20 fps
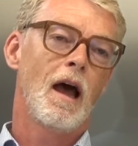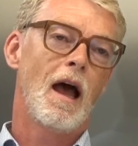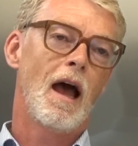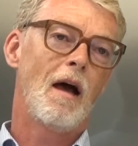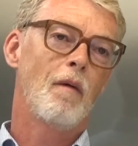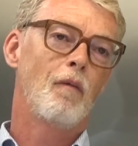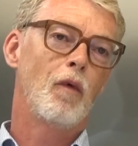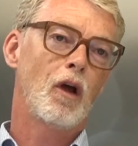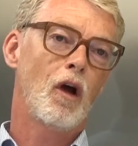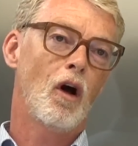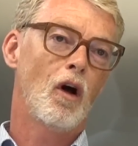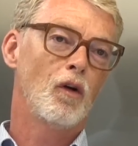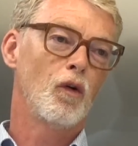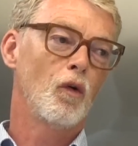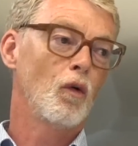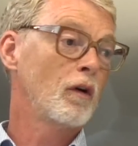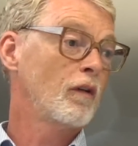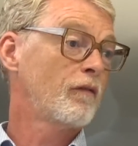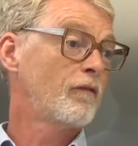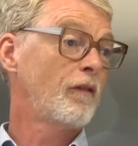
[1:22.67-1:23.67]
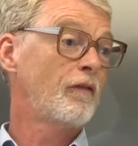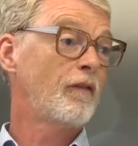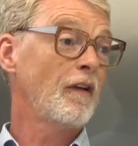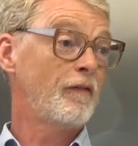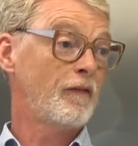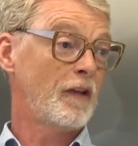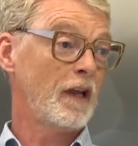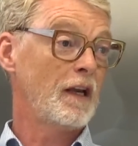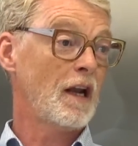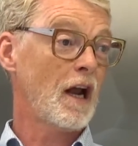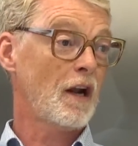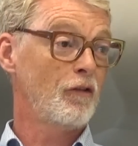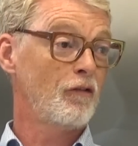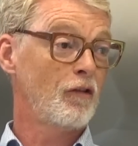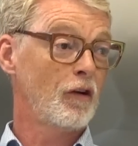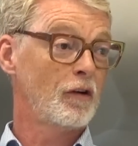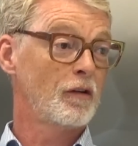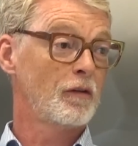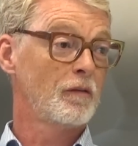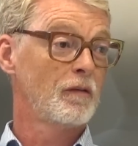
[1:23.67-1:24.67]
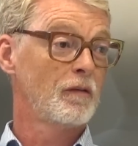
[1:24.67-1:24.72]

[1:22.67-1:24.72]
And we got an order for 1,500.